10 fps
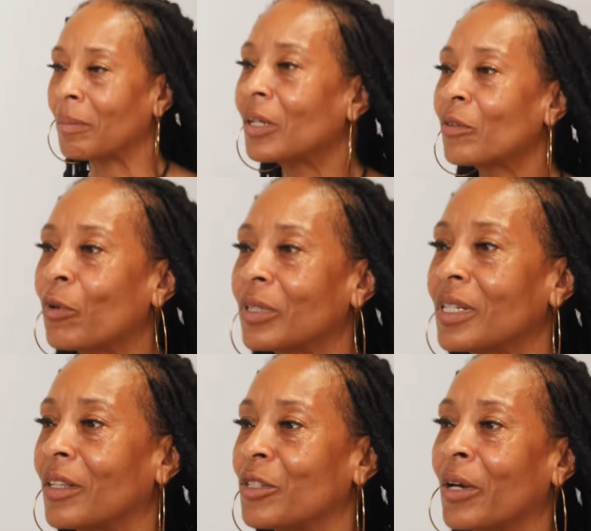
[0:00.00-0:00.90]
I'm looking forward
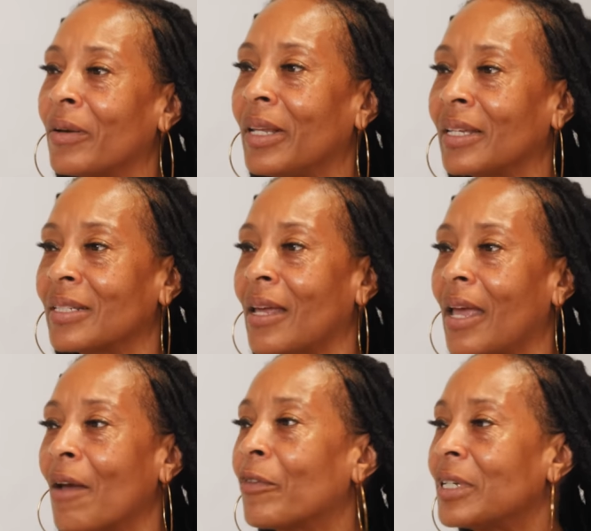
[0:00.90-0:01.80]
to the journey because
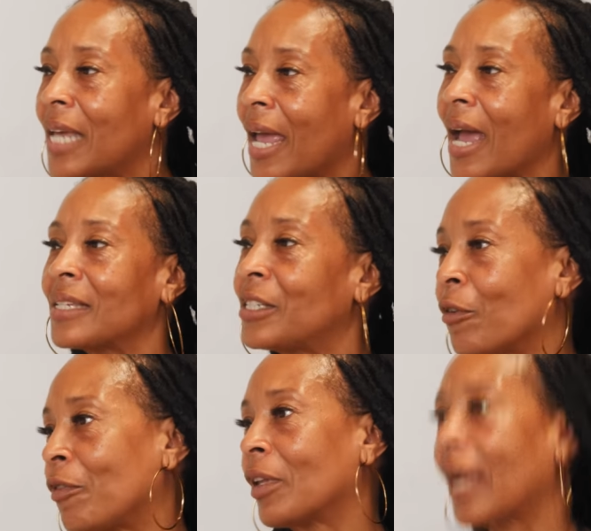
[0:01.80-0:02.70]
every day I
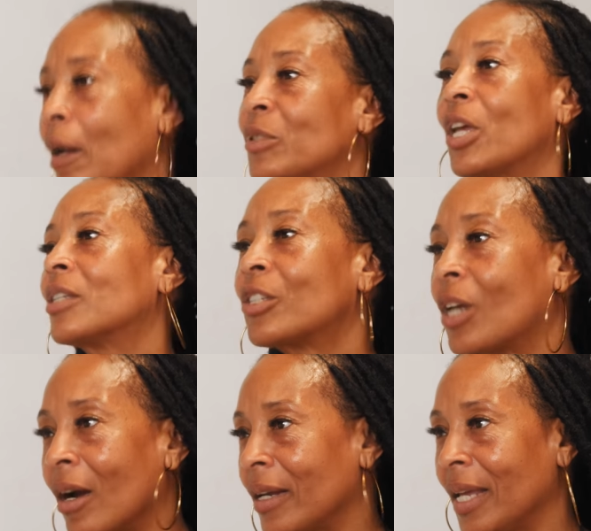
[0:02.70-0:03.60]
still feel like I'm just
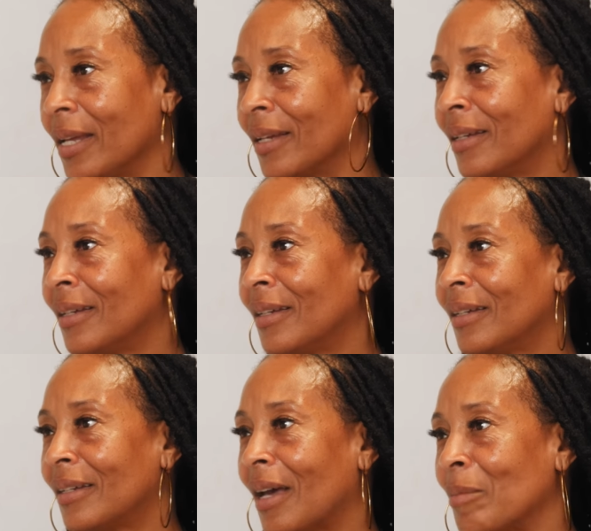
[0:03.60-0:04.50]
starting.
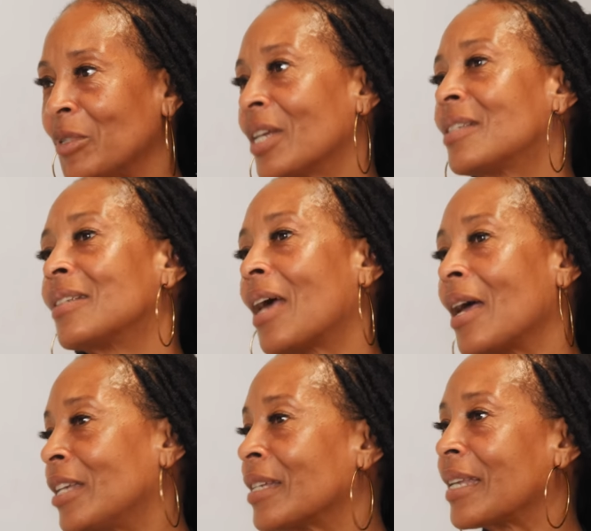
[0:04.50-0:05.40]
Mm.
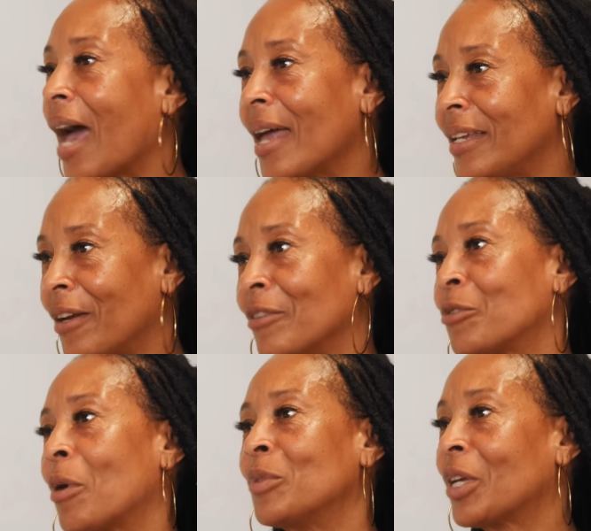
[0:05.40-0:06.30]
I just got here,
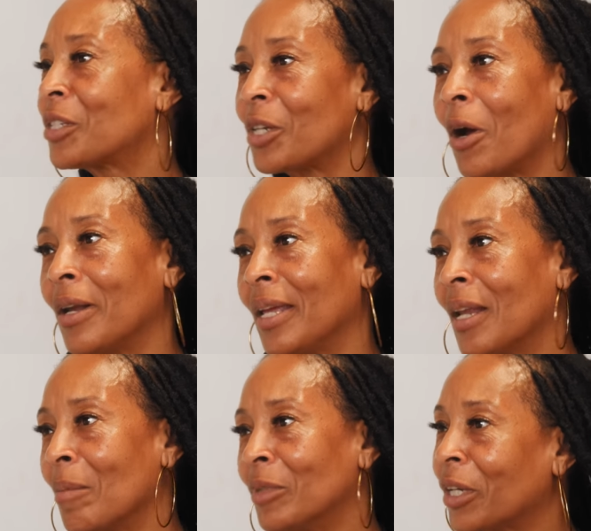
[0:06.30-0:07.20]
so I'm just starting,
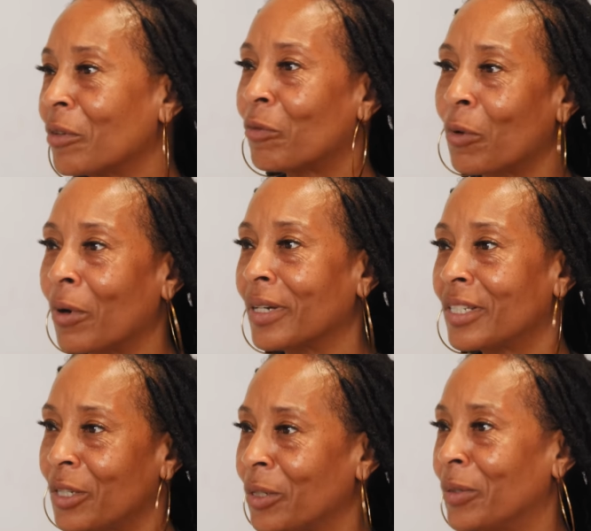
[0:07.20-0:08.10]
and I'm looking forward
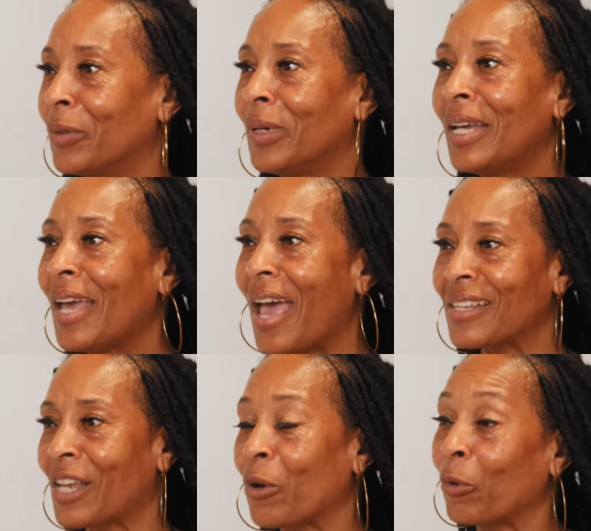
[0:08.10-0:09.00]
to
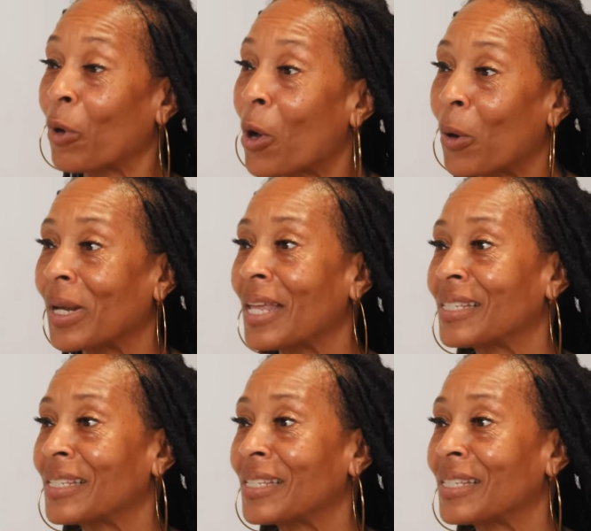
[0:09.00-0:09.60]
as I grow and